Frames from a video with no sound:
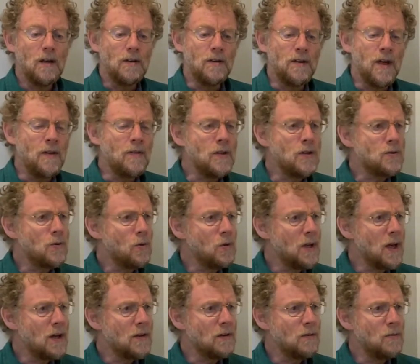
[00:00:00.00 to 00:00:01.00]
Then there's all
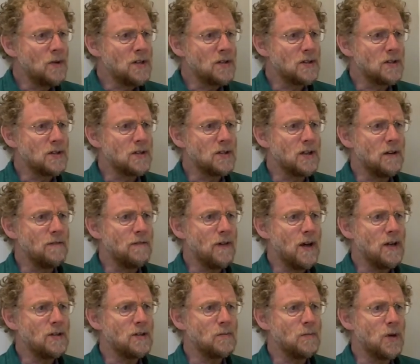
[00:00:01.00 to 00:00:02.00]
the other risks they
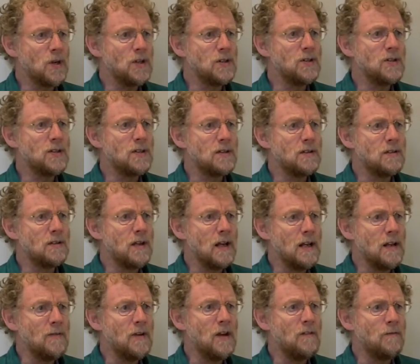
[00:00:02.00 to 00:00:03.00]
face because they
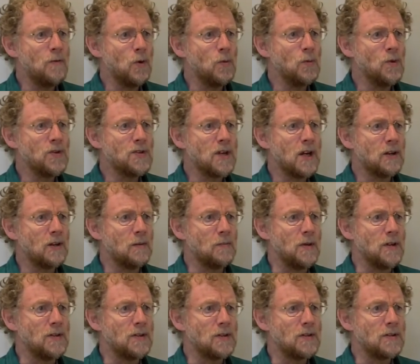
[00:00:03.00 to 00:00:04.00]
live in informal
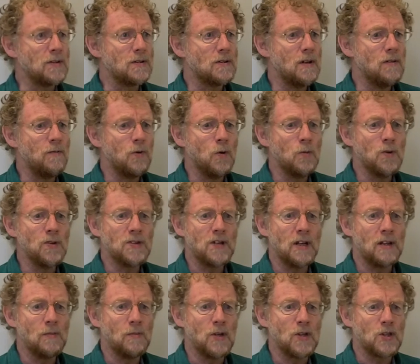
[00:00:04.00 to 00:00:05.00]
settlements. Informal
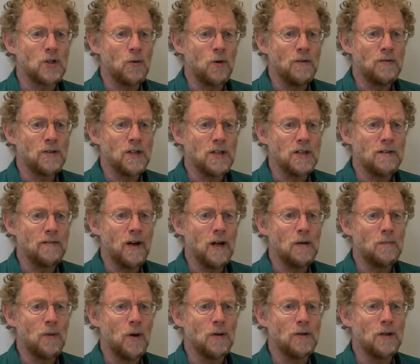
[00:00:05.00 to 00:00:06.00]
settlements so often
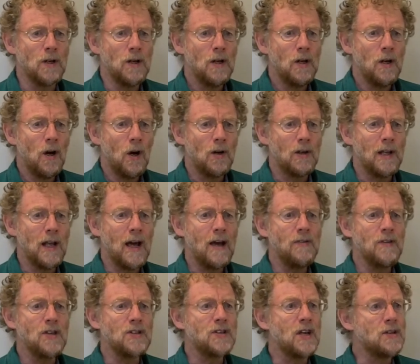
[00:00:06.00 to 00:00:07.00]
develop on
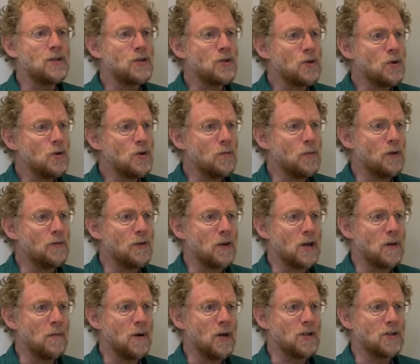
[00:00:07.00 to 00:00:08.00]
land that's unsuitable for
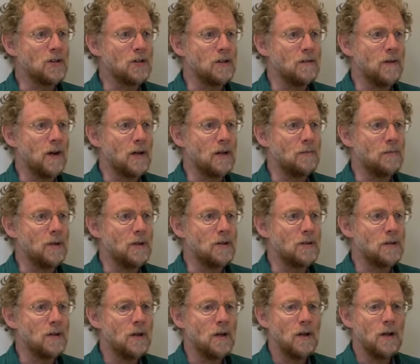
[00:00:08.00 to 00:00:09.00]
commercial
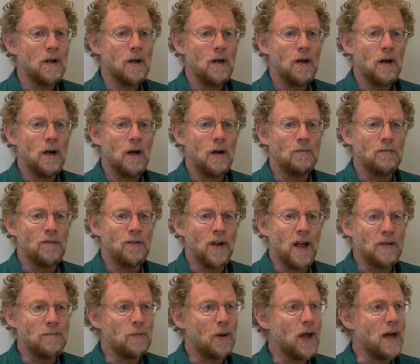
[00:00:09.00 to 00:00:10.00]
development,
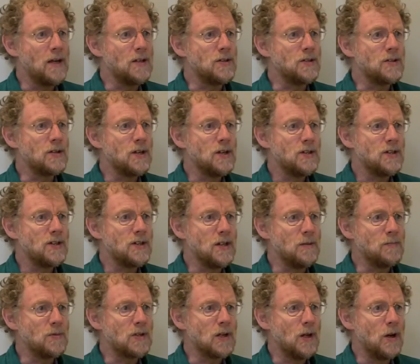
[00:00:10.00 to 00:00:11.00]
floodplains,
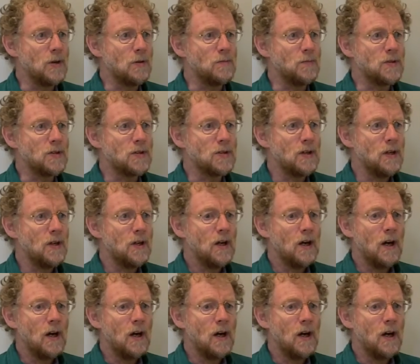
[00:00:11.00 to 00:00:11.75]
steep slopes.